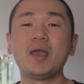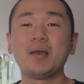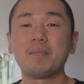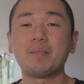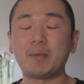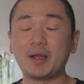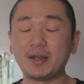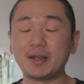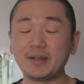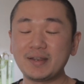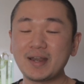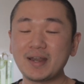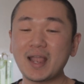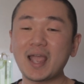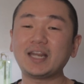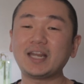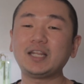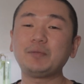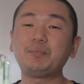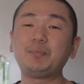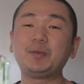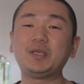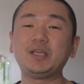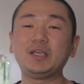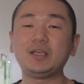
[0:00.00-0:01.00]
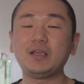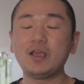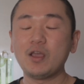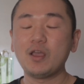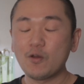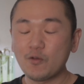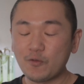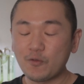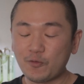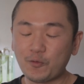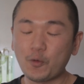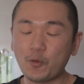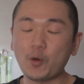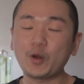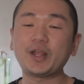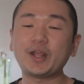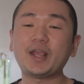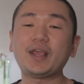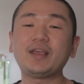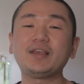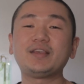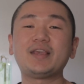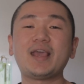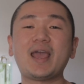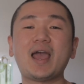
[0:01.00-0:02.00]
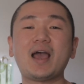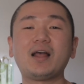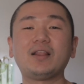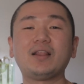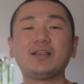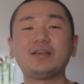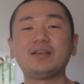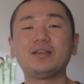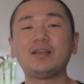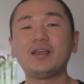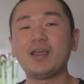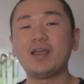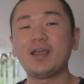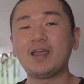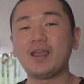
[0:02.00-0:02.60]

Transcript: my 90p 48 gallon,